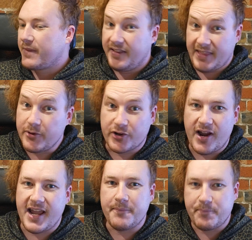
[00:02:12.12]
They were
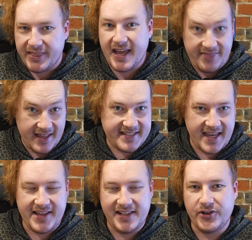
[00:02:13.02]
great, but that's
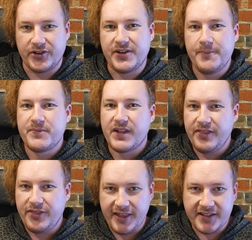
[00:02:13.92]
how they looked.
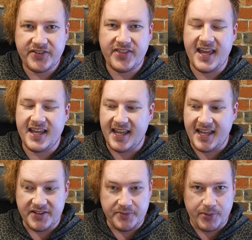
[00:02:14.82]
This thing
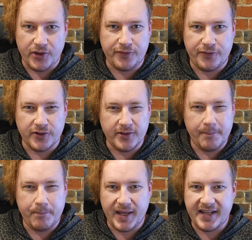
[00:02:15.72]
is beautiful,
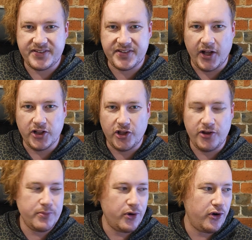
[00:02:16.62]
but it's a
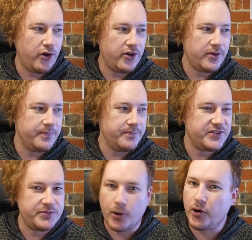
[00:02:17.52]
lot more
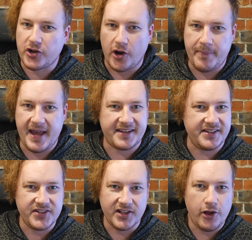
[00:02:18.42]
sport compact.
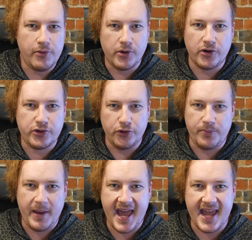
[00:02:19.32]
It's a lot more
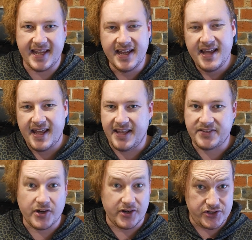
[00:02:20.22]
coupe.
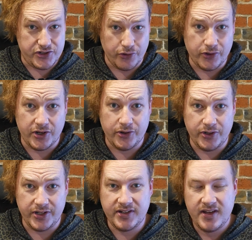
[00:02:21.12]
It's got a shorter
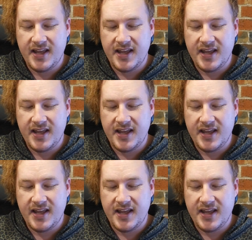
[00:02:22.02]
hood.